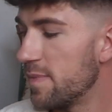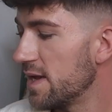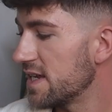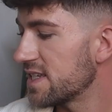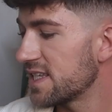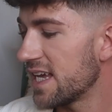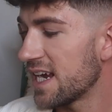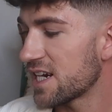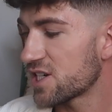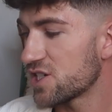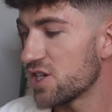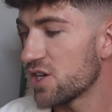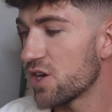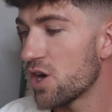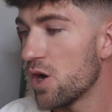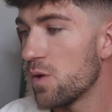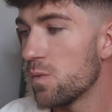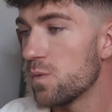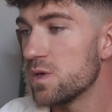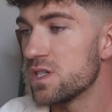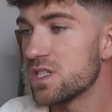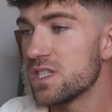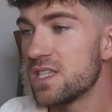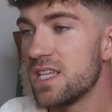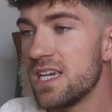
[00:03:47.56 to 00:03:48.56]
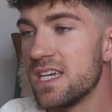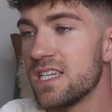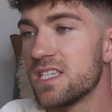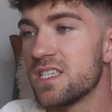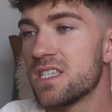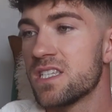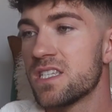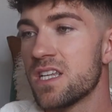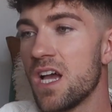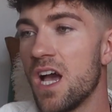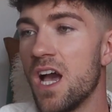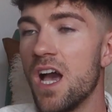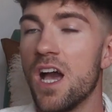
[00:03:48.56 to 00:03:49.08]
piece I actually got was
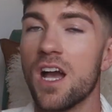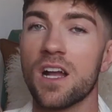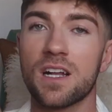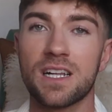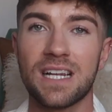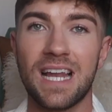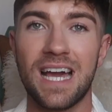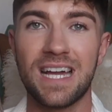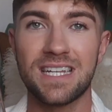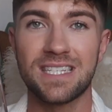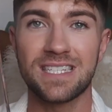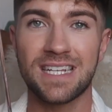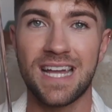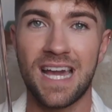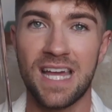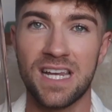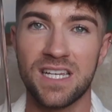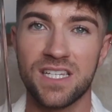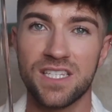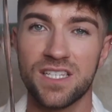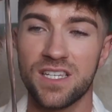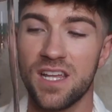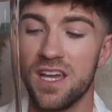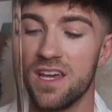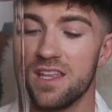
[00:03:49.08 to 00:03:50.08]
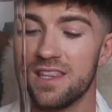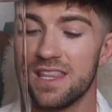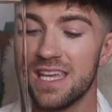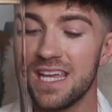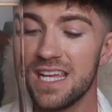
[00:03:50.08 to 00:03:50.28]
this glass canister.